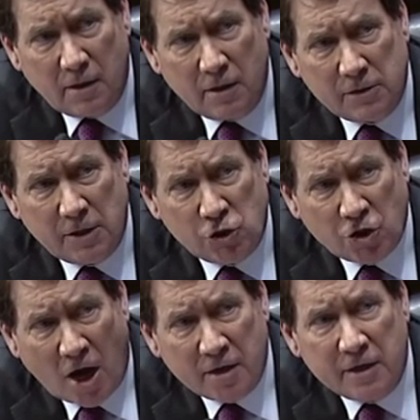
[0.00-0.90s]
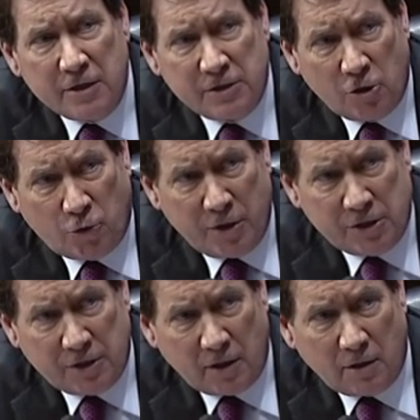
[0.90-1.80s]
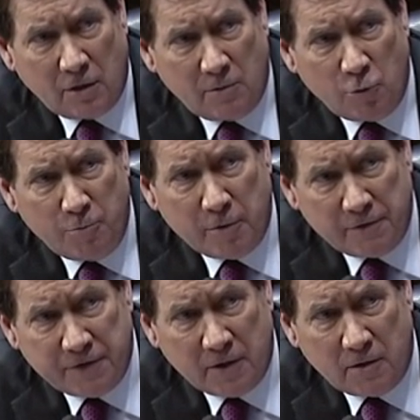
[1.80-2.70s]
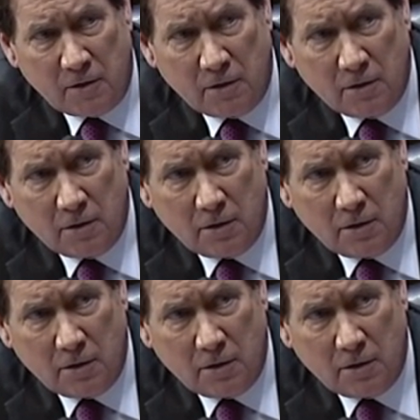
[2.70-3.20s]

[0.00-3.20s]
is that China is increasing the movement of fentanyl